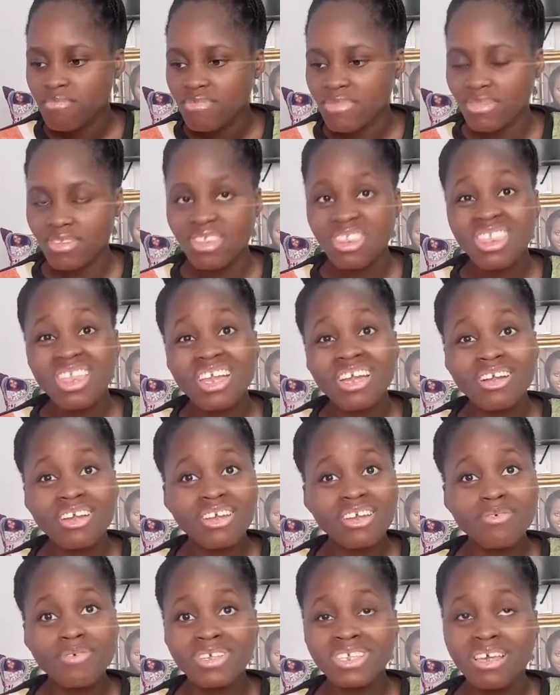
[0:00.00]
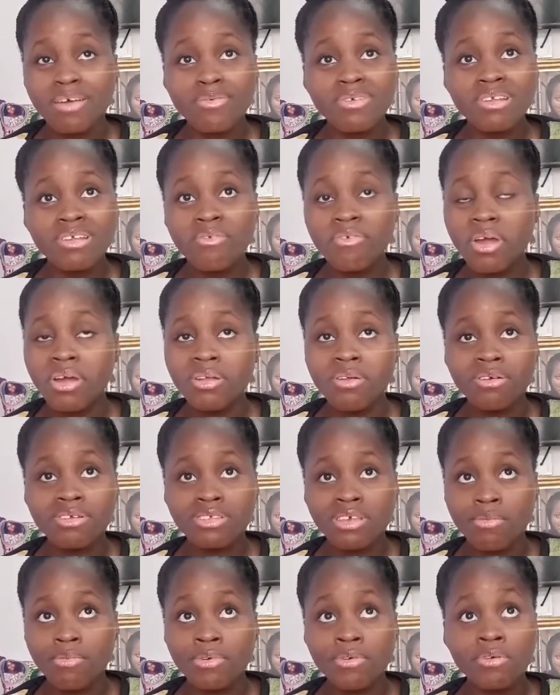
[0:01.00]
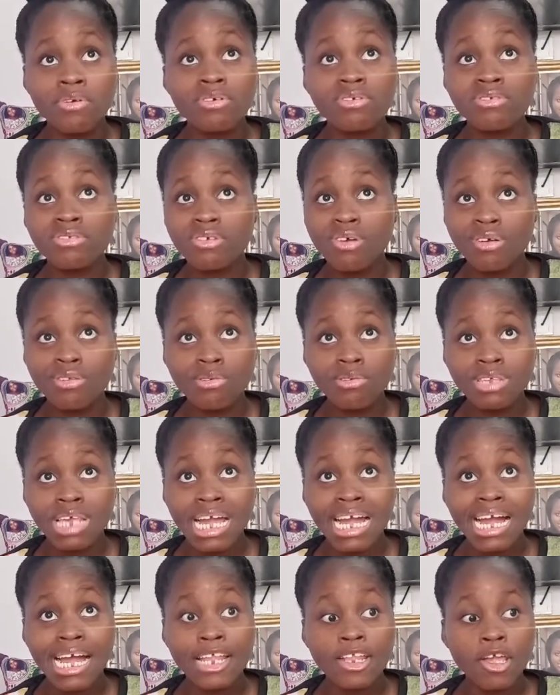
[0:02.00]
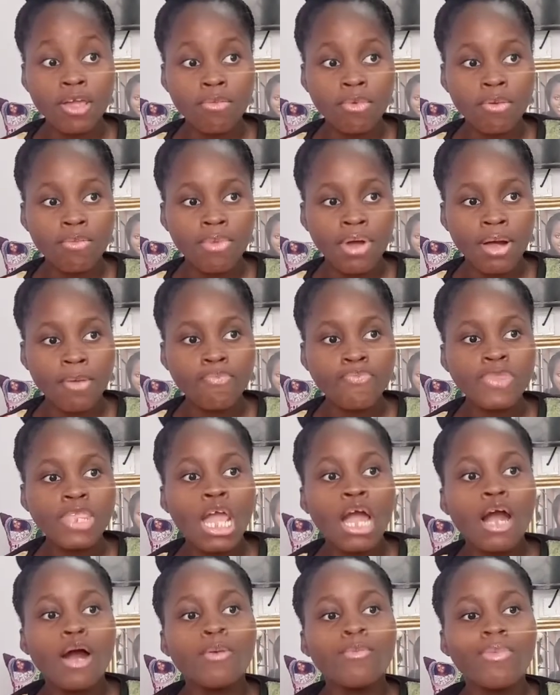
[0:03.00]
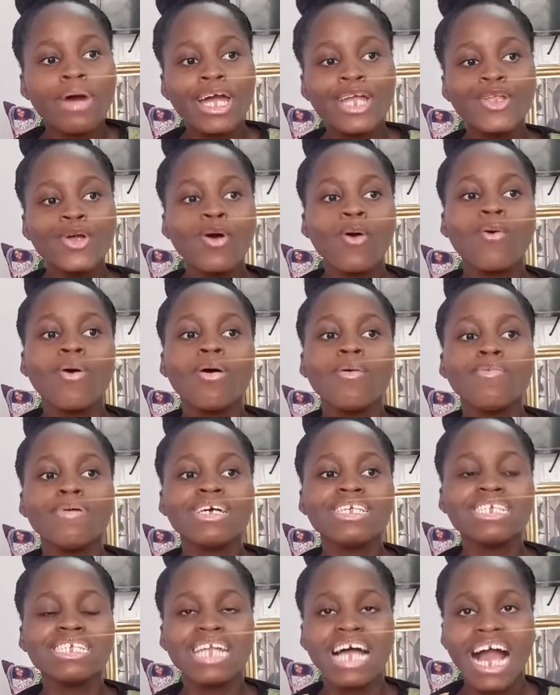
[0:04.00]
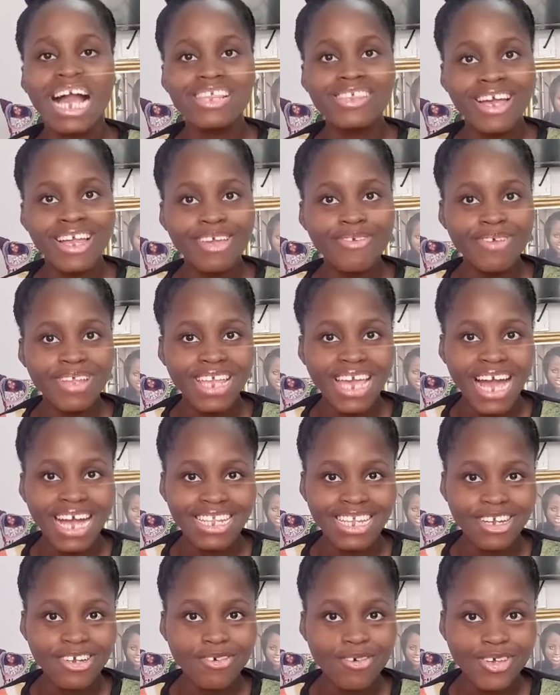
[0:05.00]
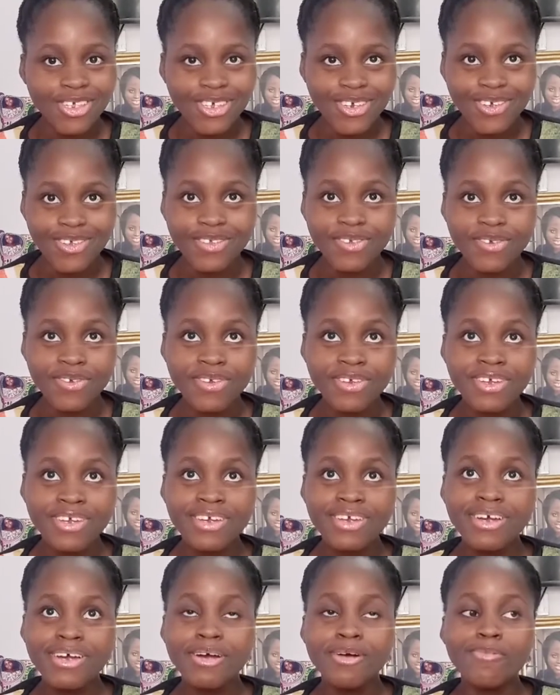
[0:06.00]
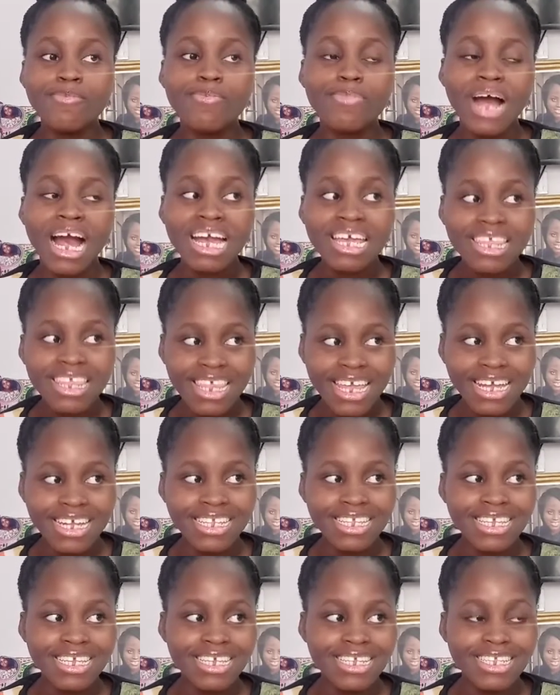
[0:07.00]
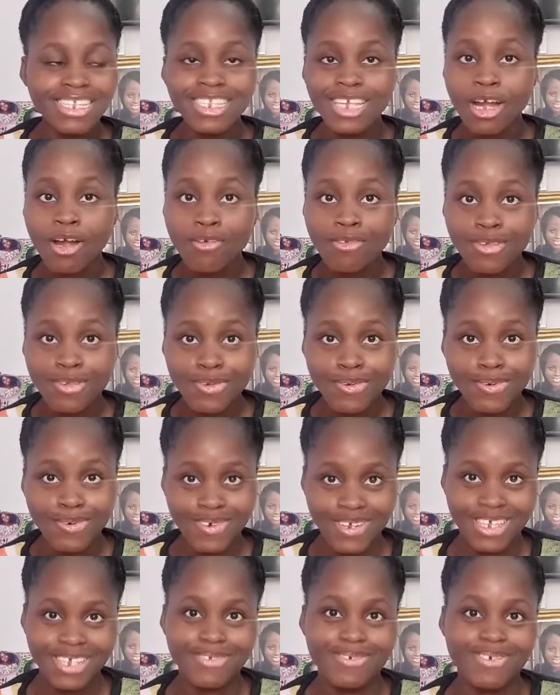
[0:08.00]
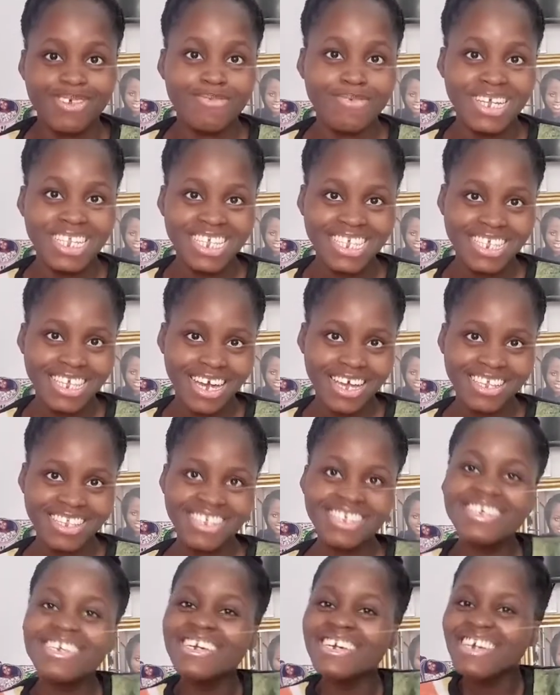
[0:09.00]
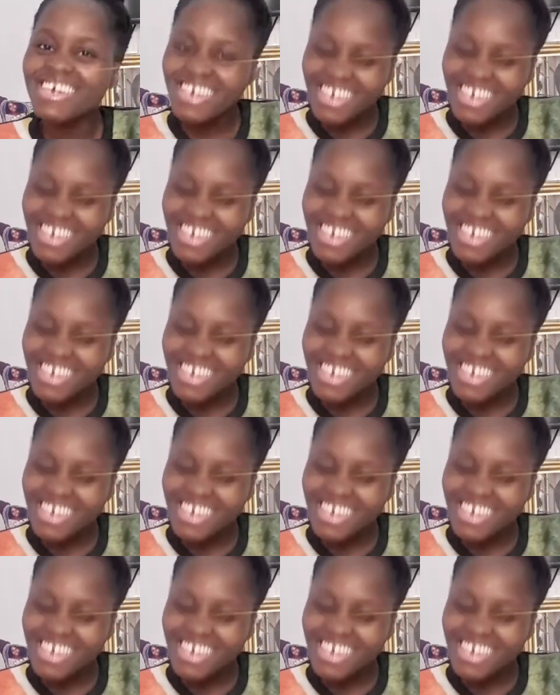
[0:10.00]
It must have been a very long time ago because God knows I cannot remember. But I know one person I actually really had a crush on back then in secondary school. It's one of my teachers.